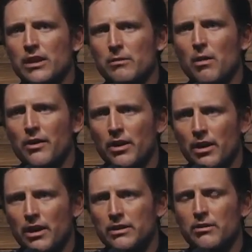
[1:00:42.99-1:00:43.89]
Like
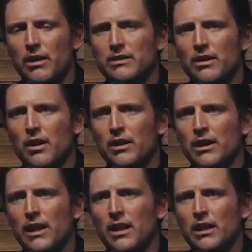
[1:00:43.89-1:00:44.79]
Mother is a great
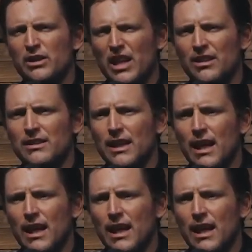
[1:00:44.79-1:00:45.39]
song, and uh, Jealous